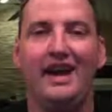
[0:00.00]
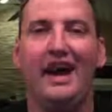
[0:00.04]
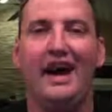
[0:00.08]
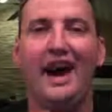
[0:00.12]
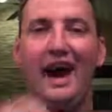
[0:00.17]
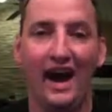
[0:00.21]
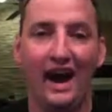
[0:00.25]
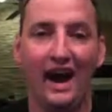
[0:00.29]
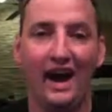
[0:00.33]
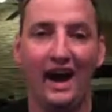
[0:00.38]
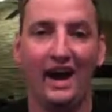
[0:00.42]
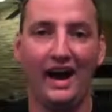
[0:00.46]

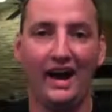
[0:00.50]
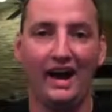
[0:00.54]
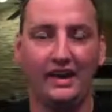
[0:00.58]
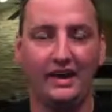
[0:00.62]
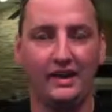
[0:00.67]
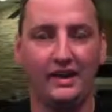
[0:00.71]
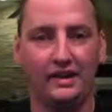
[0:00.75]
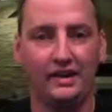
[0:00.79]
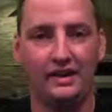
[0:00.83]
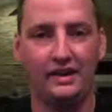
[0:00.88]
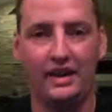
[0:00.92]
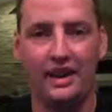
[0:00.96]
I
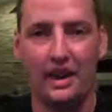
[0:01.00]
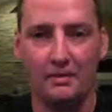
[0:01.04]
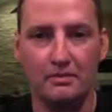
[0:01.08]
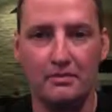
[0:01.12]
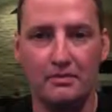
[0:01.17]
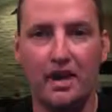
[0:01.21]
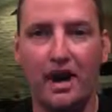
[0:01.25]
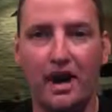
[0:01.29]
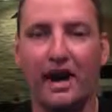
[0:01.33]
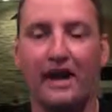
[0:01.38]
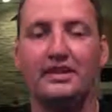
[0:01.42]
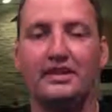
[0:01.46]
am
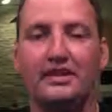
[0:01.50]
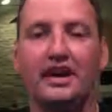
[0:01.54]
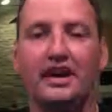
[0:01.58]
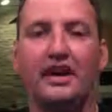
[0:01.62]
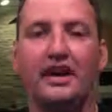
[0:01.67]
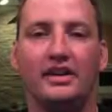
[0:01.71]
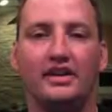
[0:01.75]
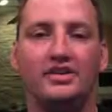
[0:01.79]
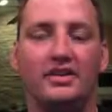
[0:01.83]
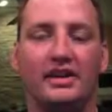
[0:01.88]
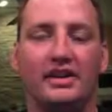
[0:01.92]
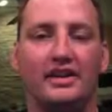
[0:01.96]
not
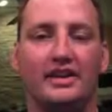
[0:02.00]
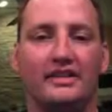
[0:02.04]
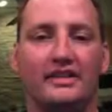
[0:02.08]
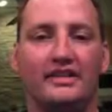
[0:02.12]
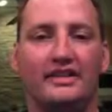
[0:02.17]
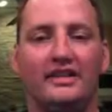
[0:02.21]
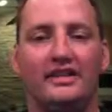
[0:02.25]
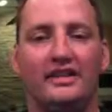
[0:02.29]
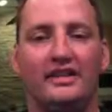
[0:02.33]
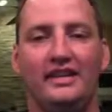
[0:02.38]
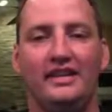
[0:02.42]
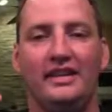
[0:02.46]
Todd Klindt.
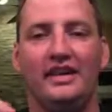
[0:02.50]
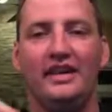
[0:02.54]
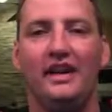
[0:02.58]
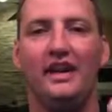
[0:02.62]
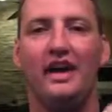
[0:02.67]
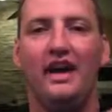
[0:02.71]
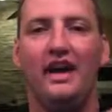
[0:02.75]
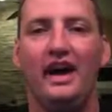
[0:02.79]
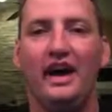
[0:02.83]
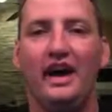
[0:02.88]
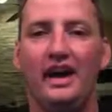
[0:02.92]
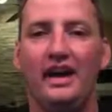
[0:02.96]

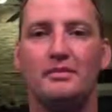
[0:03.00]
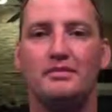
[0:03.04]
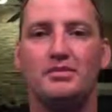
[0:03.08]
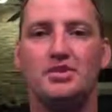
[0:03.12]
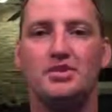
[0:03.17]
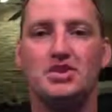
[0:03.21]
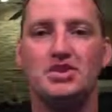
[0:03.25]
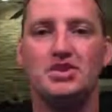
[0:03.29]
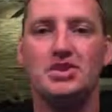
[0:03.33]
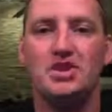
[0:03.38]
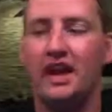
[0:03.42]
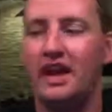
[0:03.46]
I am
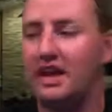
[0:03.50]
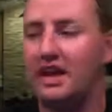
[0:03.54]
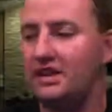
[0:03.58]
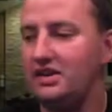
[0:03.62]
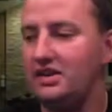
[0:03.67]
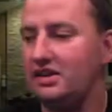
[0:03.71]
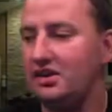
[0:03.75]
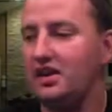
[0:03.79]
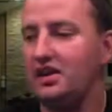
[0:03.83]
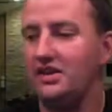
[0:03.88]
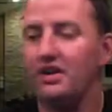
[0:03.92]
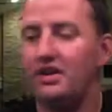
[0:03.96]
Shane
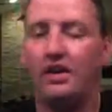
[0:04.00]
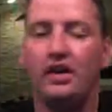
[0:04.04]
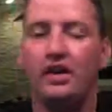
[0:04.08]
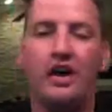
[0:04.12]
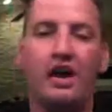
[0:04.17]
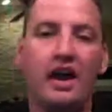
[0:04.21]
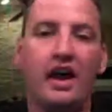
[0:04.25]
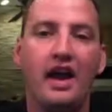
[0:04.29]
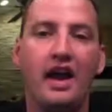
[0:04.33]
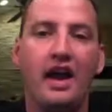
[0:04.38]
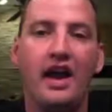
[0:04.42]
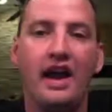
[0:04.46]
Young,
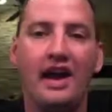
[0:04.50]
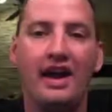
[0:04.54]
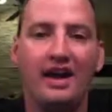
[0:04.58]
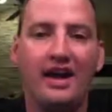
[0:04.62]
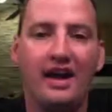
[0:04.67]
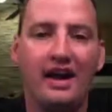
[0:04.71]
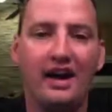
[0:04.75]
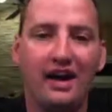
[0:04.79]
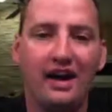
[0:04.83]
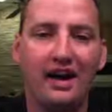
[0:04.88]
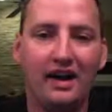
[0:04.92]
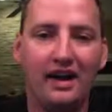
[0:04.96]
and
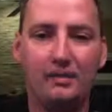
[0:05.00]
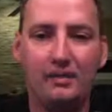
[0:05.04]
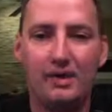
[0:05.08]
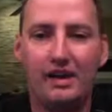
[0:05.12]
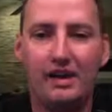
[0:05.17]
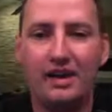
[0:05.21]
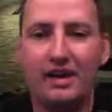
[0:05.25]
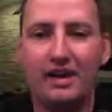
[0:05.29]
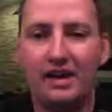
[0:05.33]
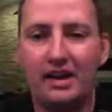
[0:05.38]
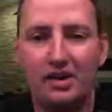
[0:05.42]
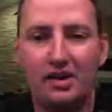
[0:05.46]
I am
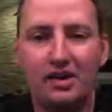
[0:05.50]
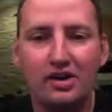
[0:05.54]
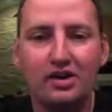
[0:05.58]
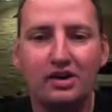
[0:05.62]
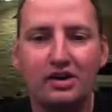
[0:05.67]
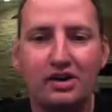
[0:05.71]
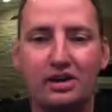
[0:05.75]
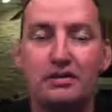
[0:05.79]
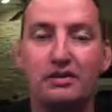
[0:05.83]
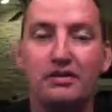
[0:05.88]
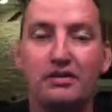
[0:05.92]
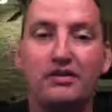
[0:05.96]
here
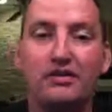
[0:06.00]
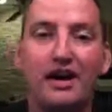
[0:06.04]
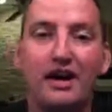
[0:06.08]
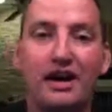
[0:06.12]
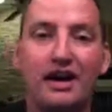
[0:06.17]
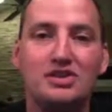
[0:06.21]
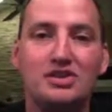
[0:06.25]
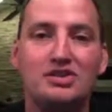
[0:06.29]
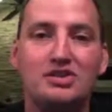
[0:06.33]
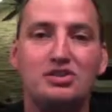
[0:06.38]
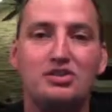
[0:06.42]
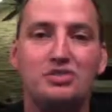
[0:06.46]
to
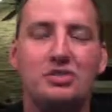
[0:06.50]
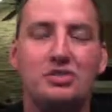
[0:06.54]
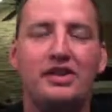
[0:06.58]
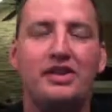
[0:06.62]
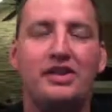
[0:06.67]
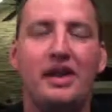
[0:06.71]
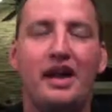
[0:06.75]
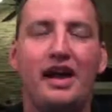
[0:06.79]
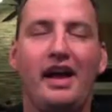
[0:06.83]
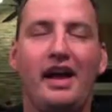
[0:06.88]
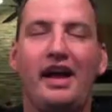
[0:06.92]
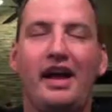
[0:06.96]
provide you with
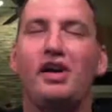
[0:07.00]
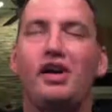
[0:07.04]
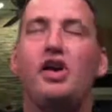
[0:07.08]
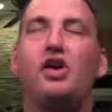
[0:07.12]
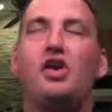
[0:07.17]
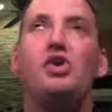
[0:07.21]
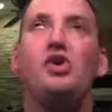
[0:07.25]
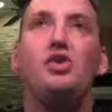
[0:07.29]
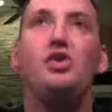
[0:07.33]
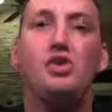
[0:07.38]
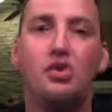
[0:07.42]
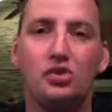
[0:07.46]

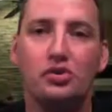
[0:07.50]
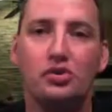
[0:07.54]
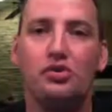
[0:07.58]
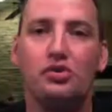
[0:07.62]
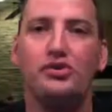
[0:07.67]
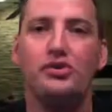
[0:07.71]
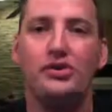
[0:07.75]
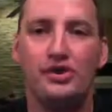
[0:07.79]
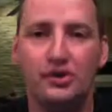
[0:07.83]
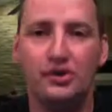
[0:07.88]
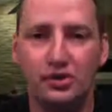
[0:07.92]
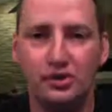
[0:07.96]
oodles
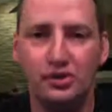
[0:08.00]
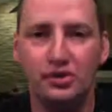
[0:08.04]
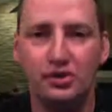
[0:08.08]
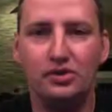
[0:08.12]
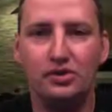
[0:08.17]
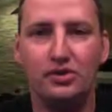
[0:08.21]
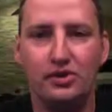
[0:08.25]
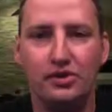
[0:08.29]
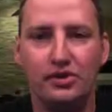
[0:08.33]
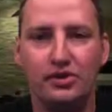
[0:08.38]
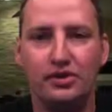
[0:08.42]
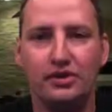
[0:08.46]
and
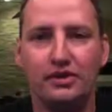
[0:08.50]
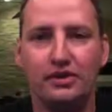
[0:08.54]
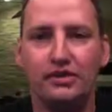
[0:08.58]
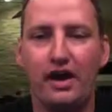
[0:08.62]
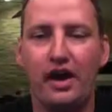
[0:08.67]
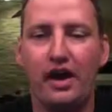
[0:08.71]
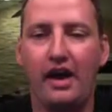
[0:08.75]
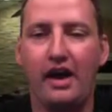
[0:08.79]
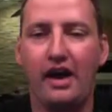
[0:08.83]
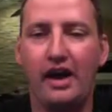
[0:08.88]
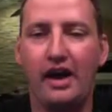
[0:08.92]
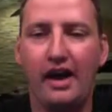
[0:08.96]
oodles of
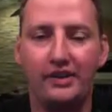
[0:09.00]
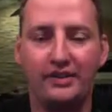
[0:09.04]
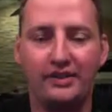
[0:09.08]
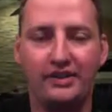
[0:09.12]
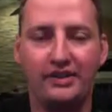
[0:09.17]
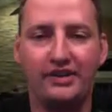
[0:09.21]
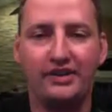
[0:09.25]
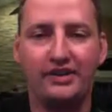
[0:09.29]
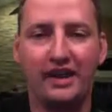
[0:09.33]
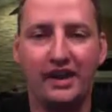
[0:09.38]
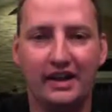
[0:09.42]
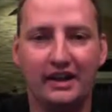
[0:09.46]

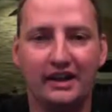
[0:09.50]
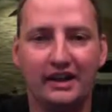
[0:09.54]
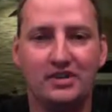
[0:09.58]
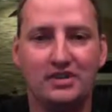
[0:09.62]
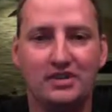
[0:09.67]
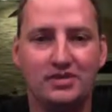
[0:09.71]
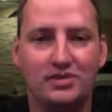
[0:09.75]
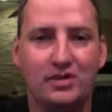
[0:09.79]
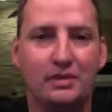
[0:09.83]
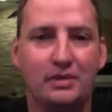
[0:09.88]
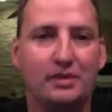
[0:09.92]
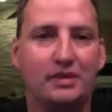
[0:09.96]
outstanding
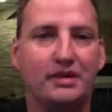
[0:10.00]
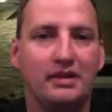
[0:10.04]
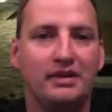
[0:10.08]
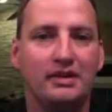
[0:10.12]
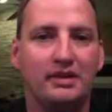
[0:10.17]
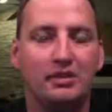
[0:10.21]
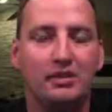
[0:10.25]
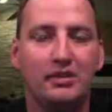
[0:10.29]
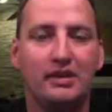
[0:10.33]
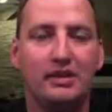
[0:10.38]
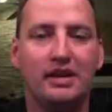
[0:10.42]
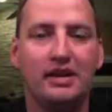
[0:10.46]
enjoyment
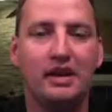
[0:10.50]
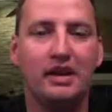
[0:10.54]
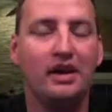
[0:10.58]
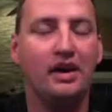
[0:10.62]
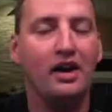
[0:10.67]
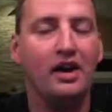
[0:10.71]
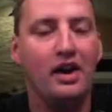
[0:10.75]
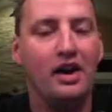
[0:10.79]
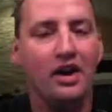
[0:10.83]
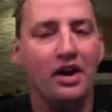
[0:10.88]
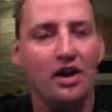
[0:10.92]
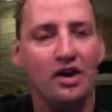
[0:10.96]
as we
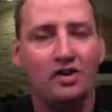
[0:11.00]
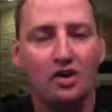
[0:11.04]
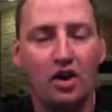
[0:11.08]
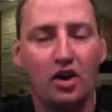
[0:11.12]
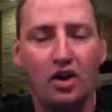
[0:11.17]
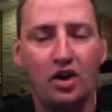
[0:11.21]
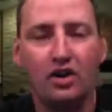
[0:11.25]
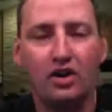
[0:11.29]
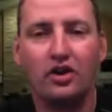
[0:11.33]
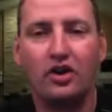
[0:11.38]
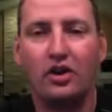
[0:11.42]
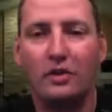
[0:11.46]

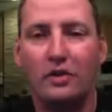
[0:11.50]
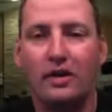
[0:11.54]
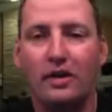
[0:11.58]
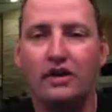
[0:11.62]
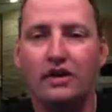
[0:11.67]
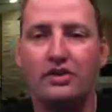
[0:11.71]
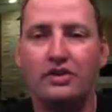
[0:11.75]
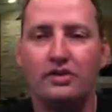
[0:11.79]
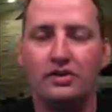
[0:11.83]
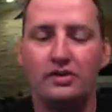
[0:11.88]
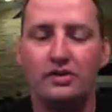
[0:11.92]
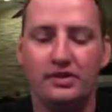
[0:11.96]
talk our way
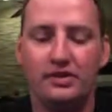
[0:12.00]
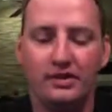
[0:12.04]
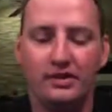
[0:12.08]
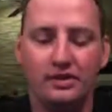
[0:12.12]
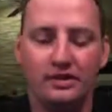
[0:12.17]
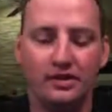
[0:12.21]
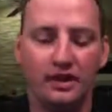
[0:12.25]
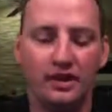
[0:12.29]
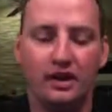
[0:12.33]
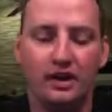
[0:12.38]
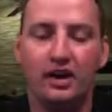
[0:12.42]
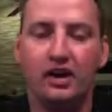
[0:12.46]
through this
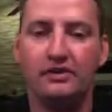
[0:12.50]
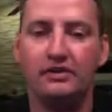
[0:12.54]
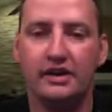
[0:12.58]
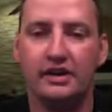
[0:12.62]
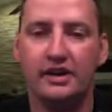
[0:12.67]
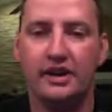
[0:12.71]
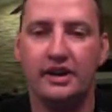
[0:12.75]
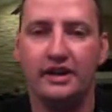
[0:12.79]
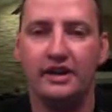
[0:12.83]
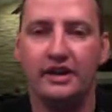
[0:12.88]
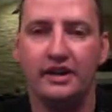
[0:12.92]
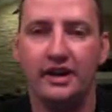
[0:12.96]
lovely
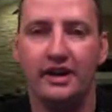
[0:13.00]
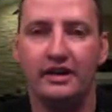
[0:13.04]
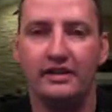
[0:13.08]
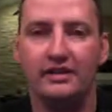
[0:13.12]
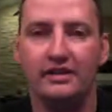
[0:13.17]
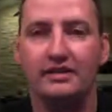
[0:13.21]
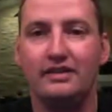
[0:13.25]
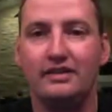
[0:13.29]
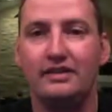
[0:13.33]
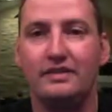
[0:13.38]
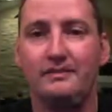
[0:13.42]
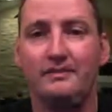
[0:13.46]

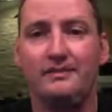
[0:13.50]
netcast.